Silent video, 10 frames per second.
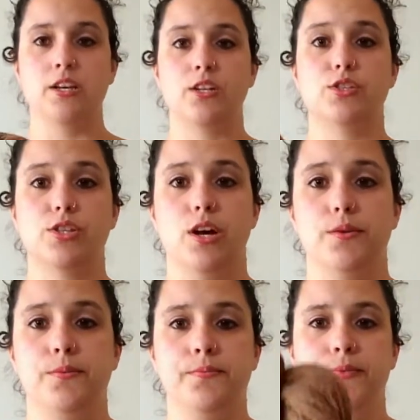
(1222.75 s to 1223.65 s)

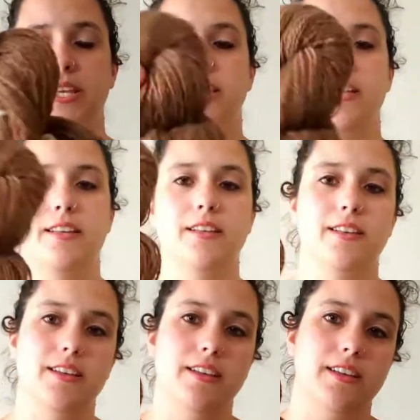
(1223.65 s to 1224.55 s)
So
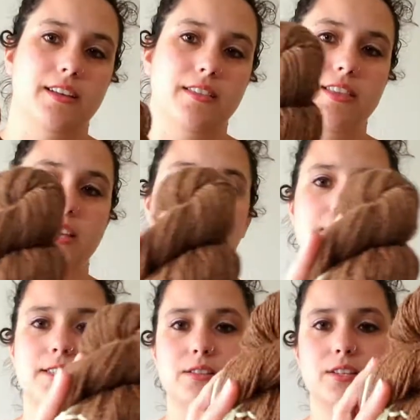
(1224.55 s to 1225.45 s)

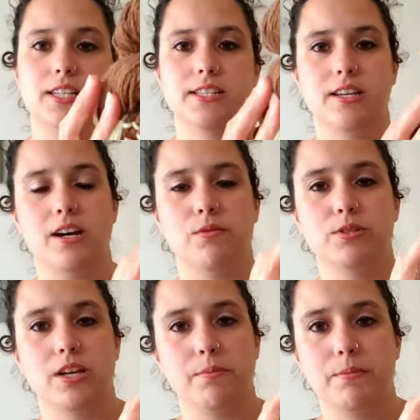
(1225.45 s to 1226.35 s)
this
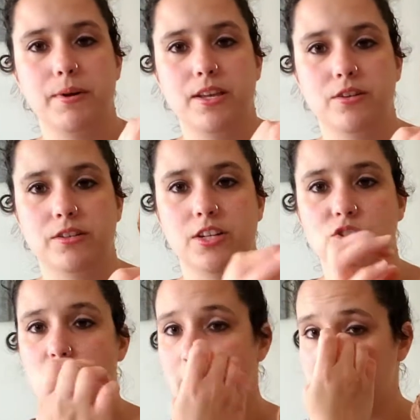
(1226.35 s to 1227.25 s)
was up in my yarn
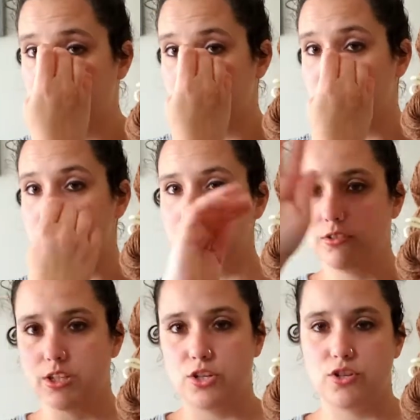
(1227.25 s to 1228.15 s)
hutch. I have a whole
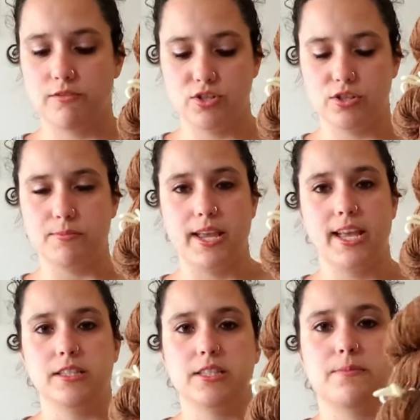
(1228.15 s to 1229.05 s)
section of just my
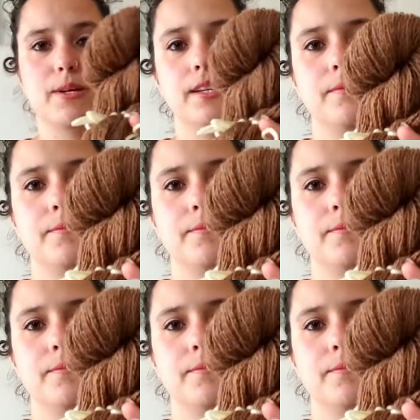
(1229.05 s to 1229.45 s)
hand spun.